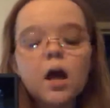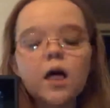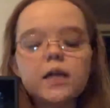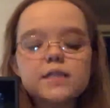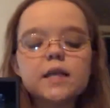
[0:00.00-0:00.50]

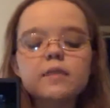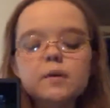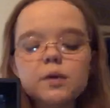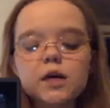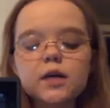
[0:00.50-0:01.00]

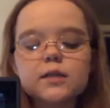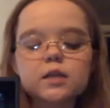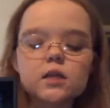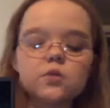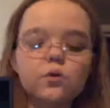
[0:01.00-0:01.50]
Alexithymia is a
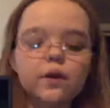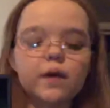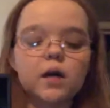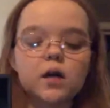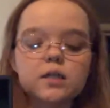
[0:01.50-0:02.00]
disorder
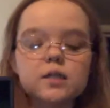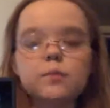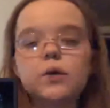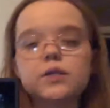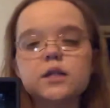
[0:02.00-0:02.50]
that causes a
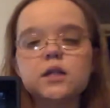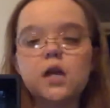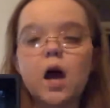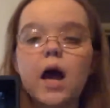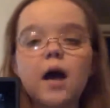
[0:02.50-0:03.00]
person to
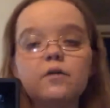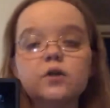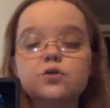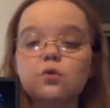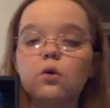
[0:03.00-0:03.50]
not have
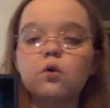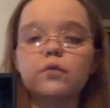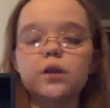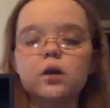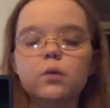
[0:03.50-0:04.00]
control over
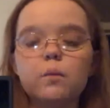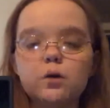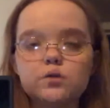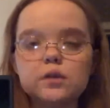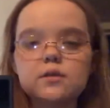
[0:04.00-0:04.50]
their own
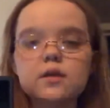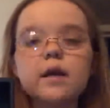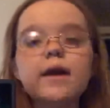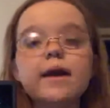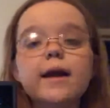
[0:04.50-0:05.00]
emotions.
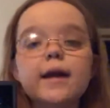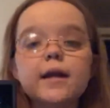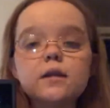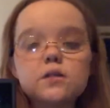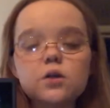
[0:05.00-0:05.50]

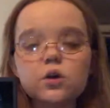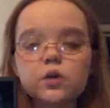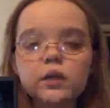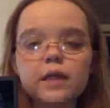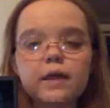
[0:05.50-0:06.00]

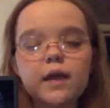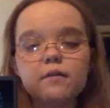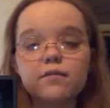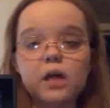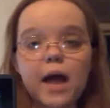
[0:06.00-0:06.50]
Internally, they
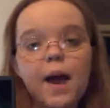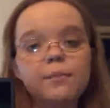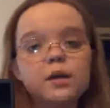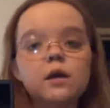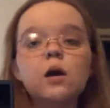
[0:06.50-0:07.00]
feel
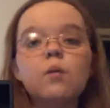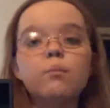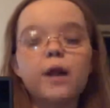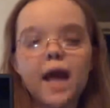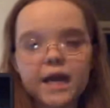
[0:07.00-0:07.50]
happy,
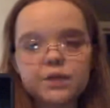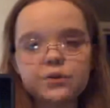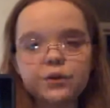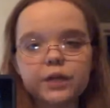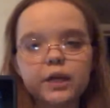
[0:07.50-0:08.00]
but
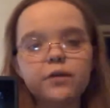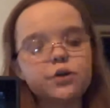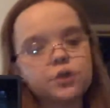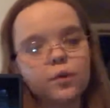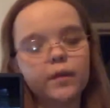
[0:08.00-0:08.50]
externally, they're
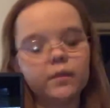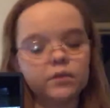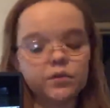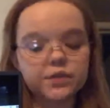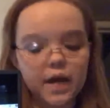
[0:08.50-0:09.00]
showing that
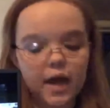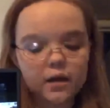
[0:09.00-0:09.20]
they're sad.